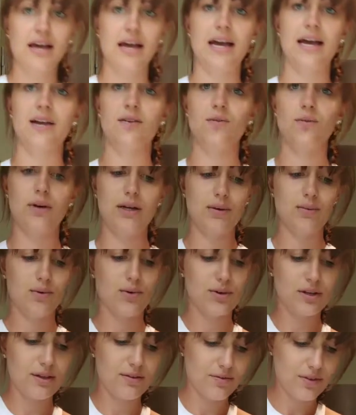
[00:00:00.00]
and we
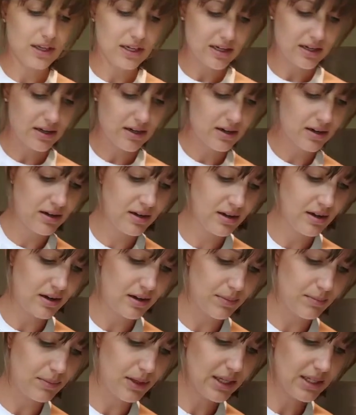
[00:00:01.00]
will give that
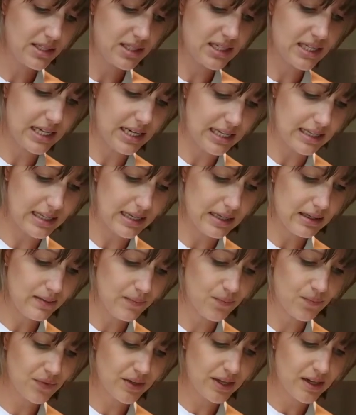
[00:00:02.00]
a mix together
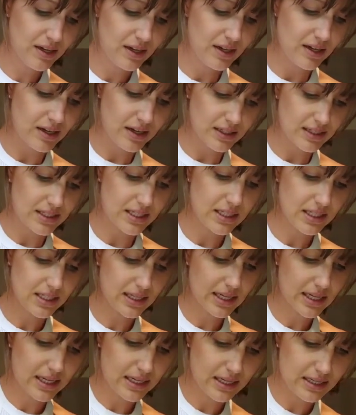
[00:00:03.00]
until
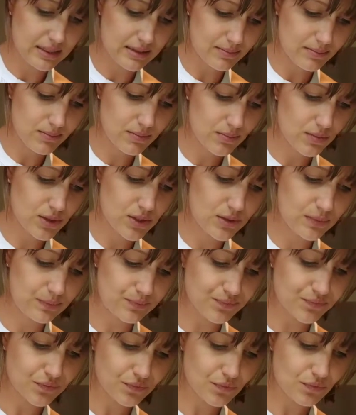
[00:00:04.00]
it comes
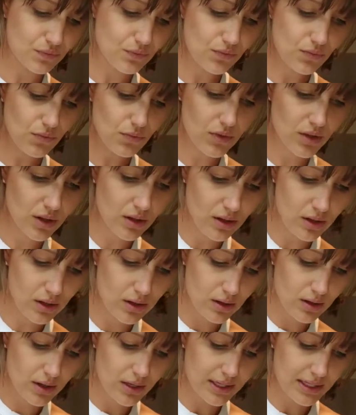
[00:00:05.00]

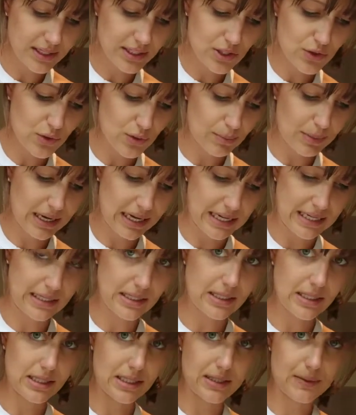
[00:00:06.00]
into a
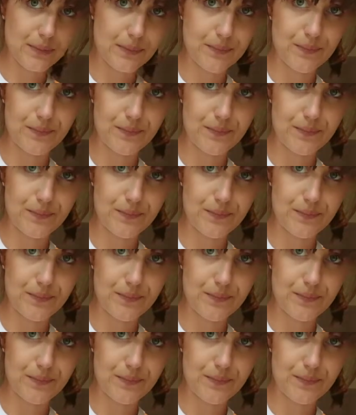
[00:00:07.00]
paste.